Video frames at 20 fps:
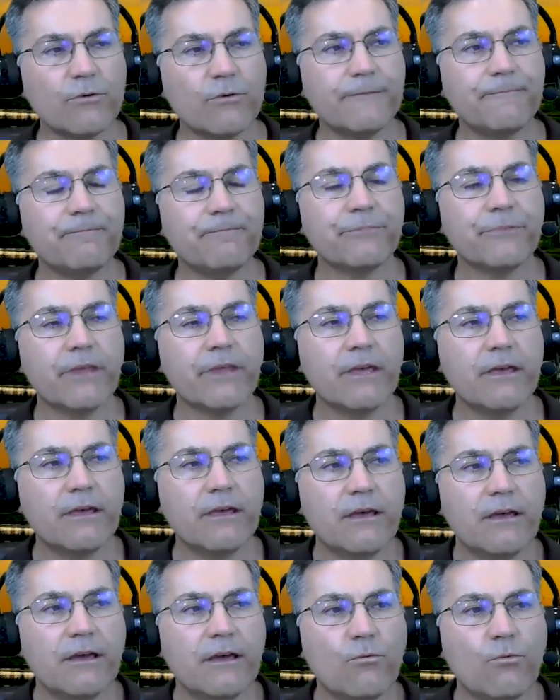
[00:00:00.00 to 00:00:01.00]
Well,
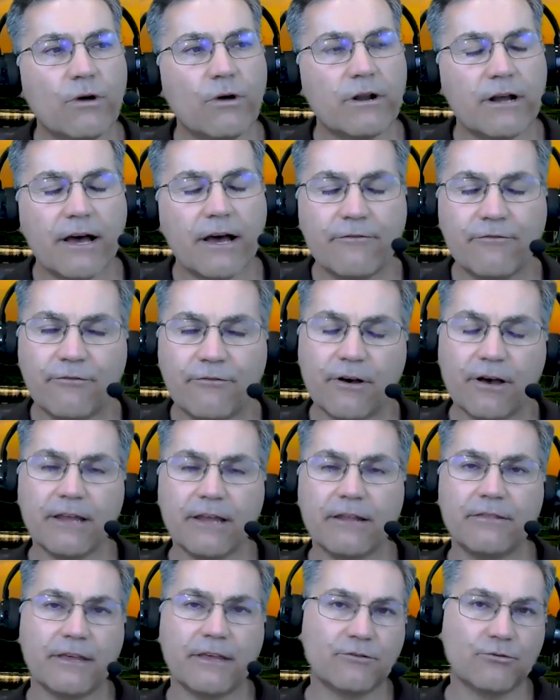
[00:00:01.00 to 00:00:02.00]
what I
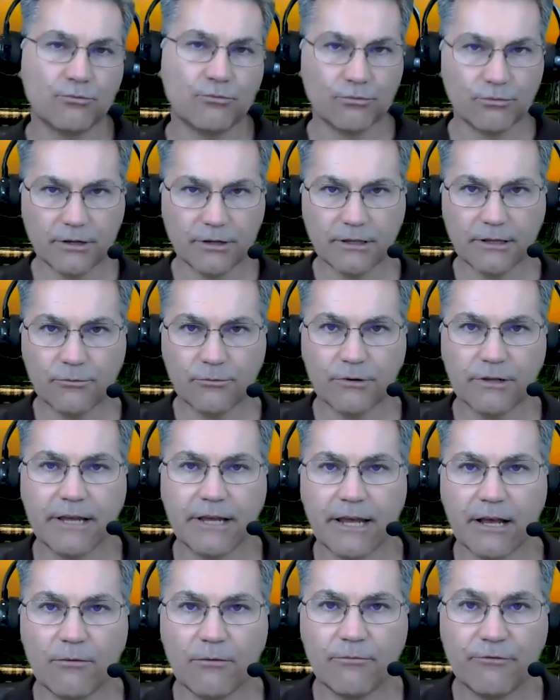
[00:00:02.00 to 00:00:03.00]
find that's really,
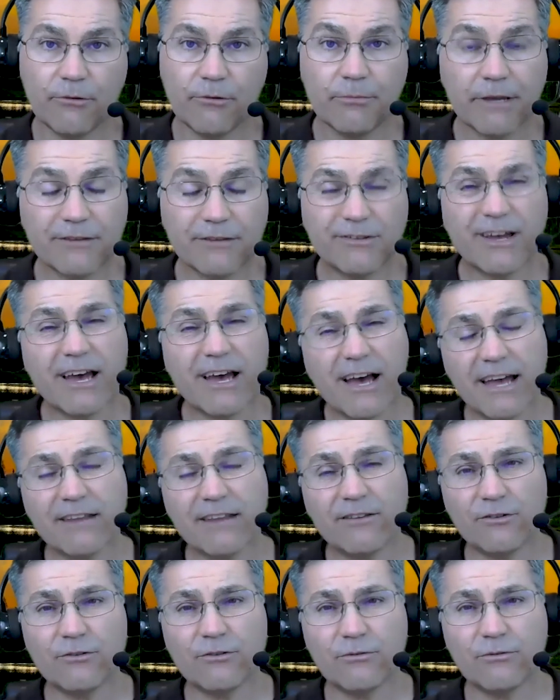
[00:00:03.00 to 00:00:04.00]
really helpful, because I
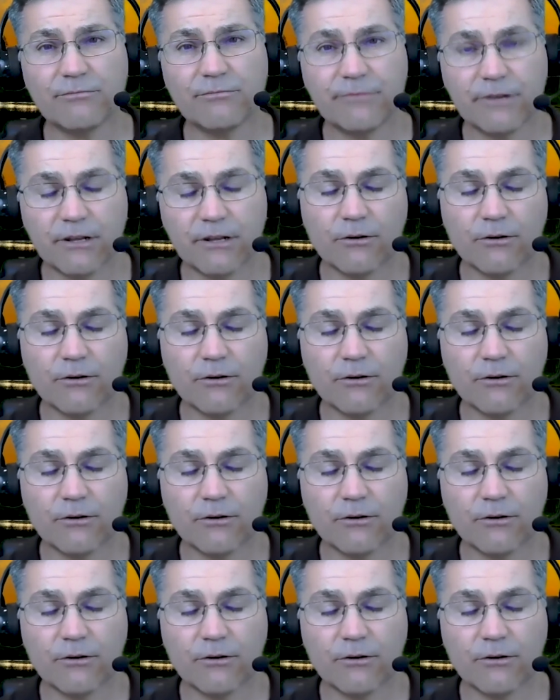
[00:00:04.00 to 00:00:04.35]
do,